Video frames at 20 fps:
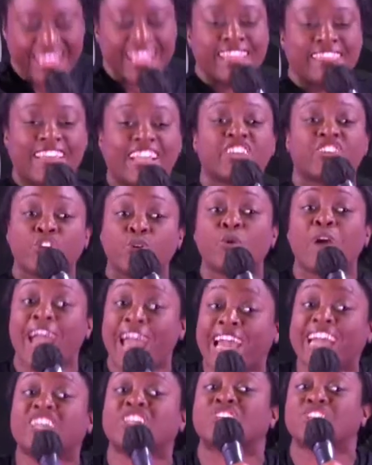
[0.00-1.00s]
that you
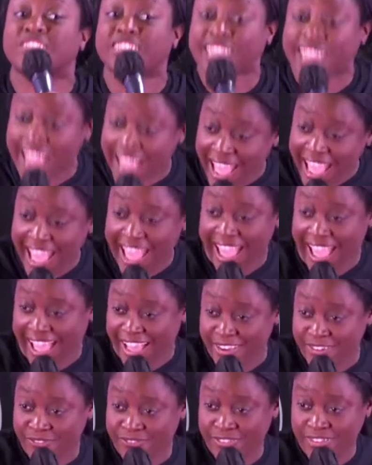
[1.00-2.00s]
actually
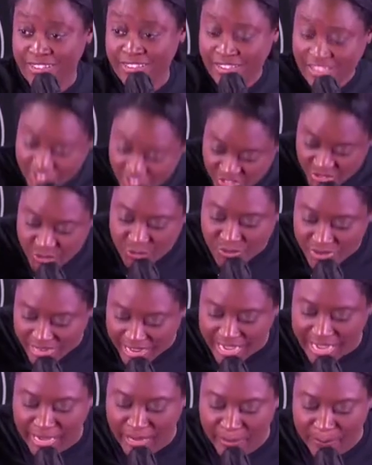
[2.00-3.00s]
have a new
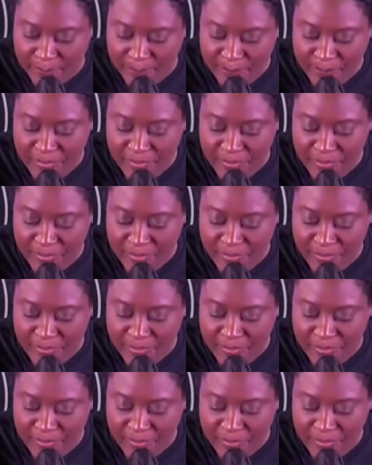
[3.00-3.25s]
name?